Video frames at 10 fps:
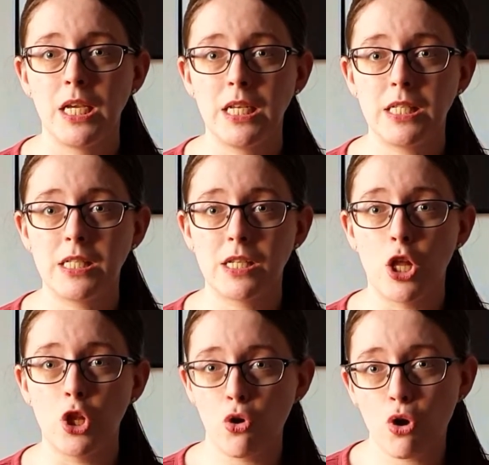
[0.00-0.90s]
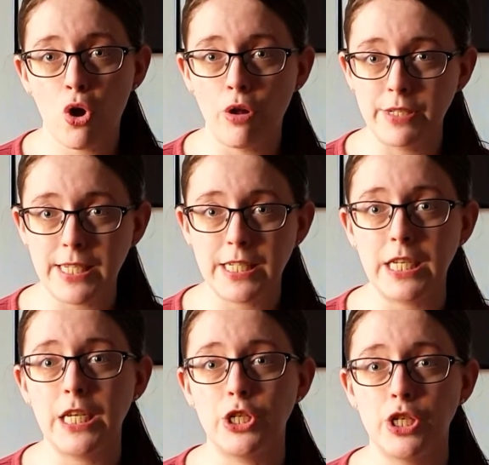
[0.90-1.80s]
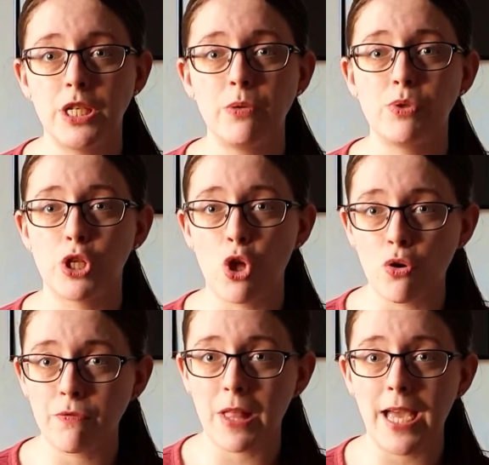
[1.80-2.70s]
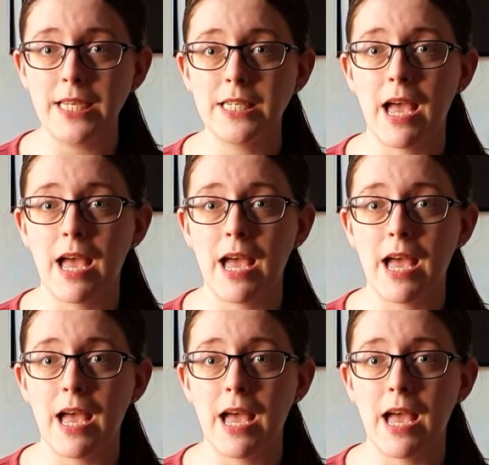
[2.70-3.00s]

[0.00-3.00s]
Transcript: it's a long haul destination, it was a long flight,